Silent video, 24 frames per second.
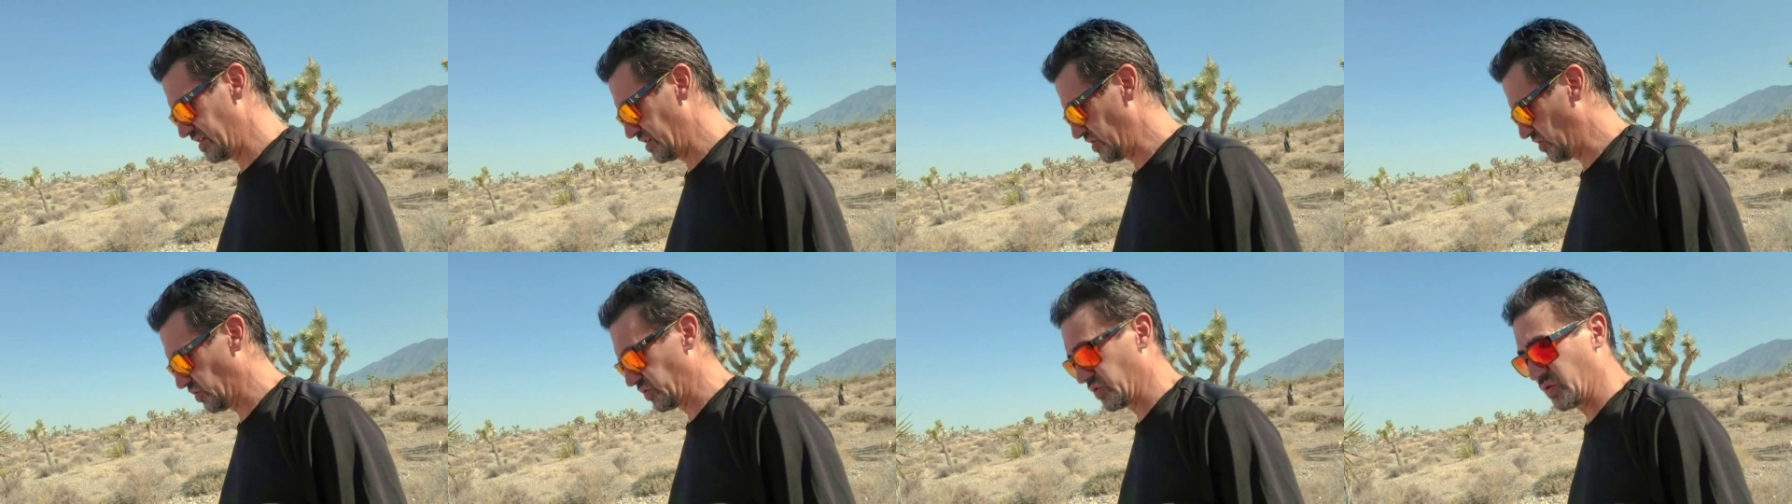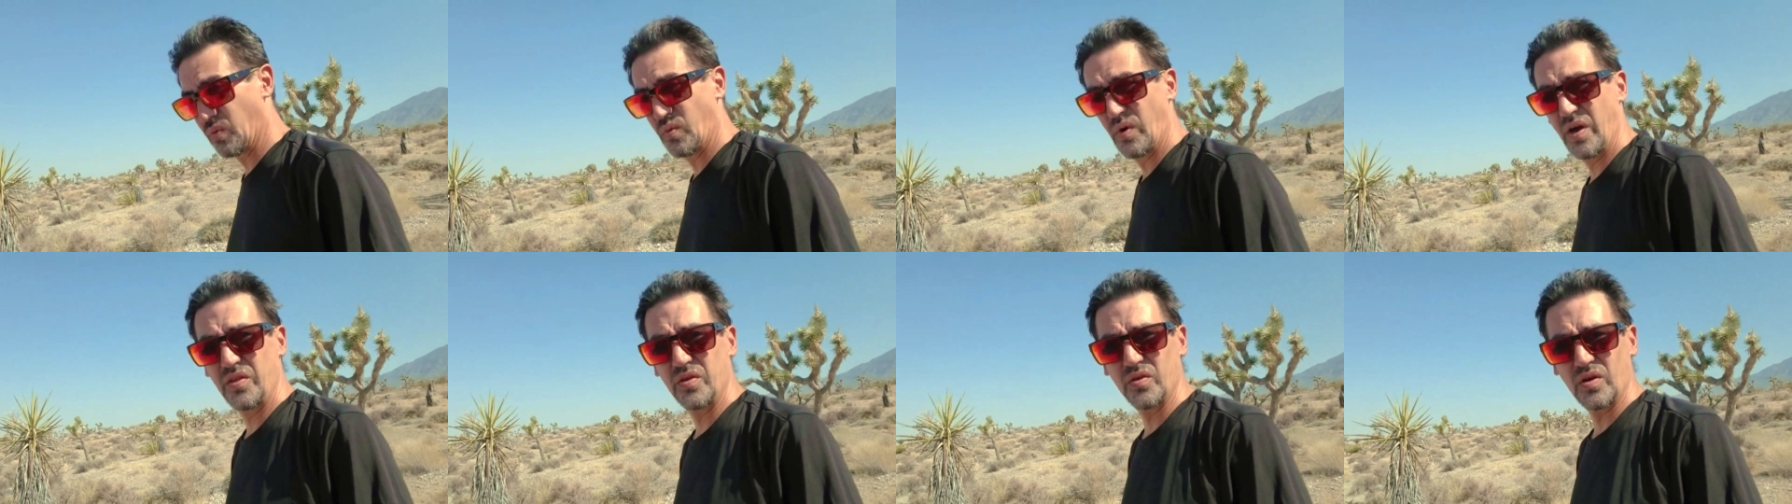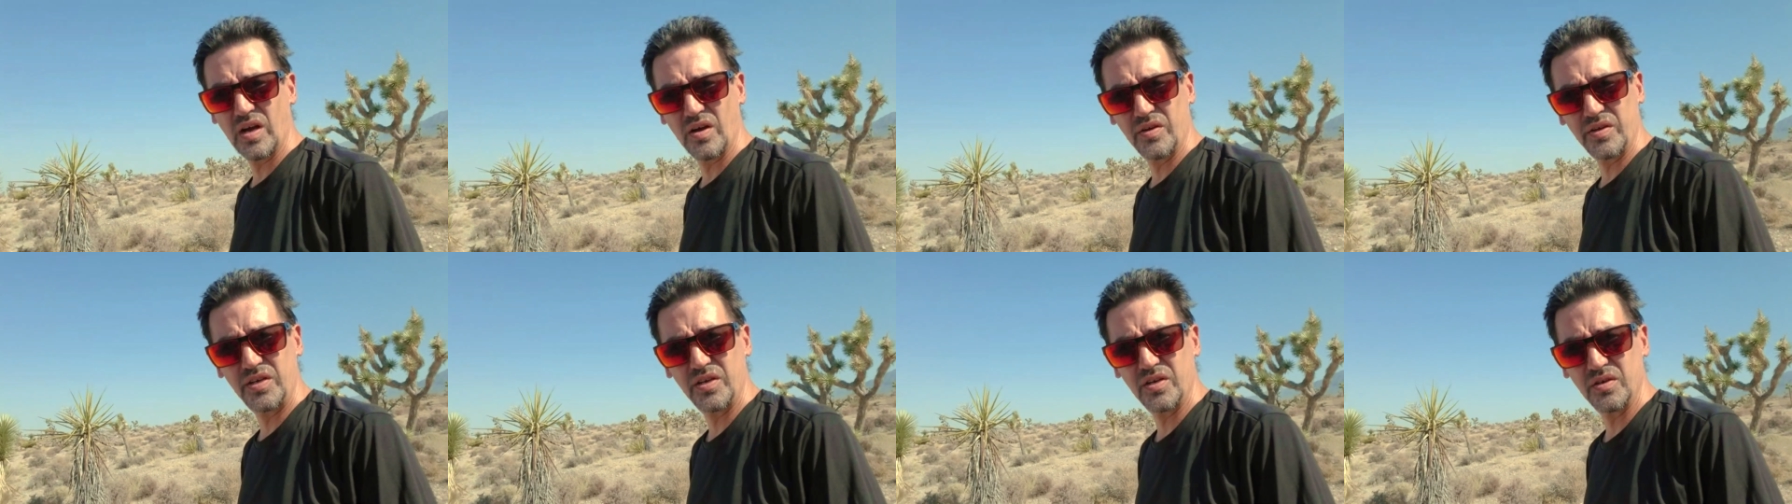or the weather
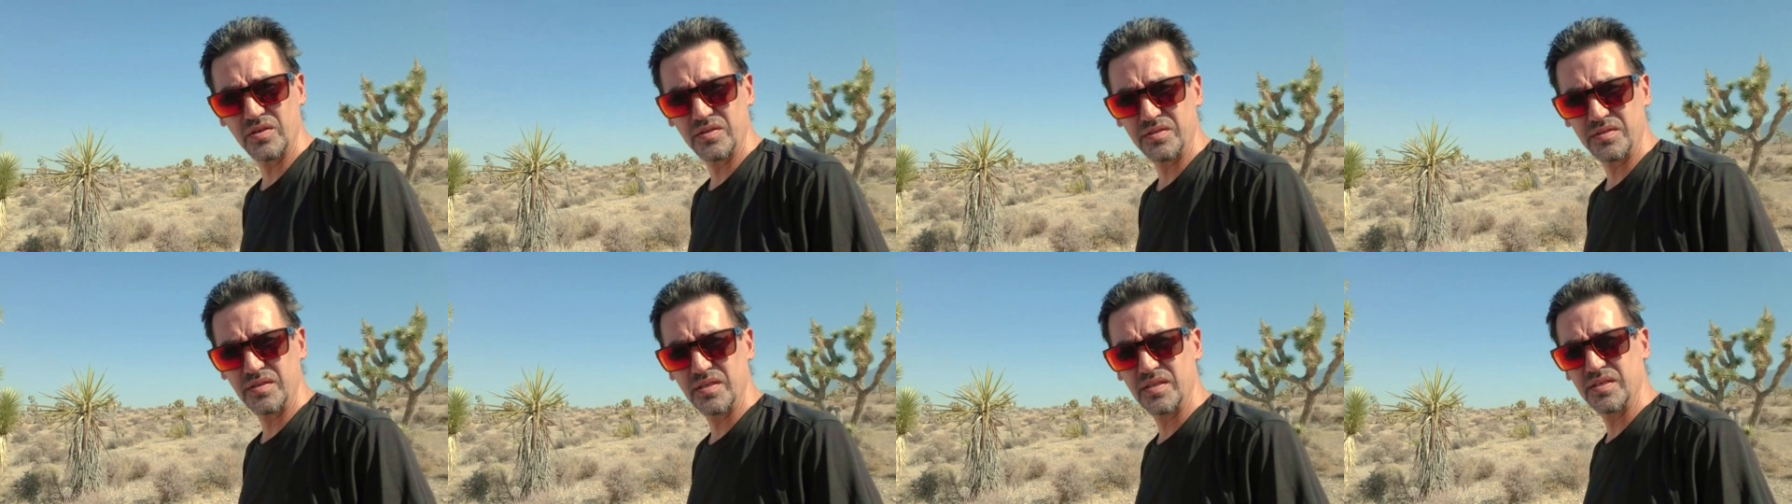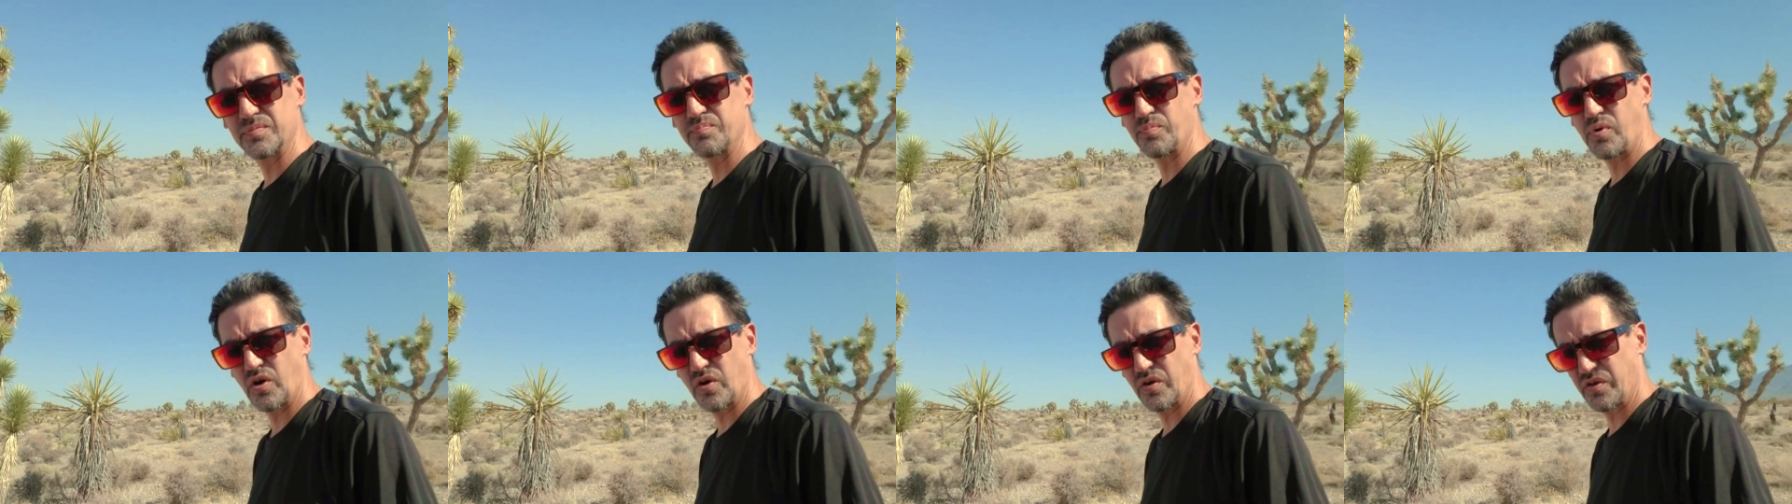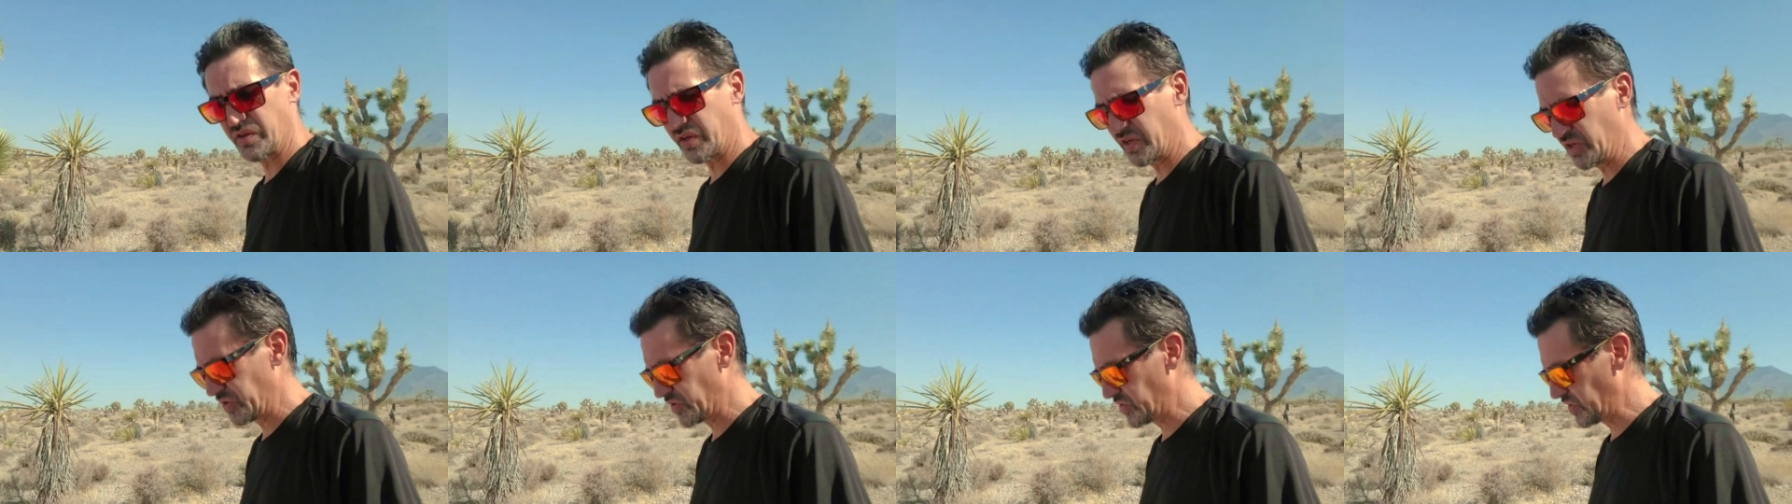out here in this part of
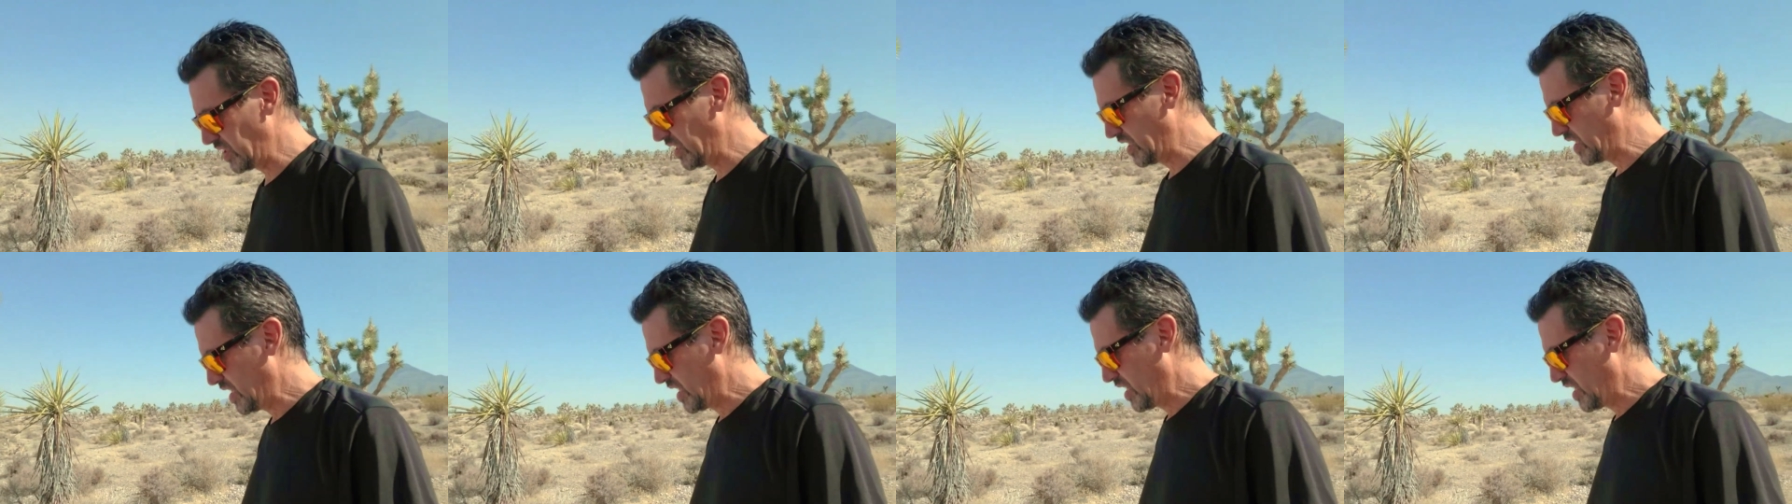the country,